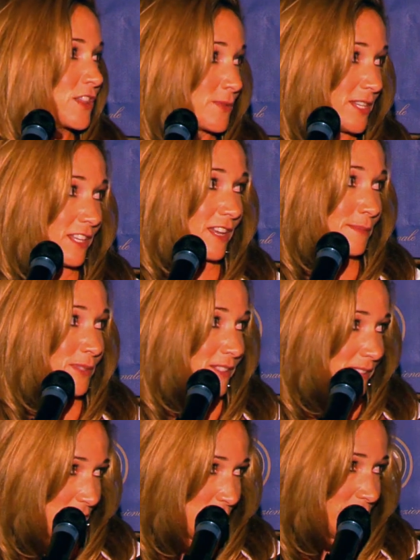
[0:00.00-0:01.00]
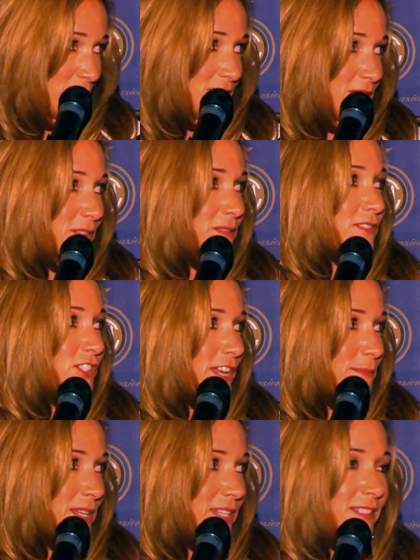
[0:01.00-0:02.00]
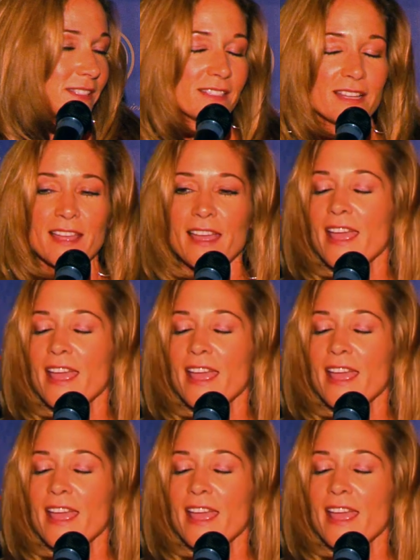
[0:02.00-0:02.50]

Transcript: 3 times over champions,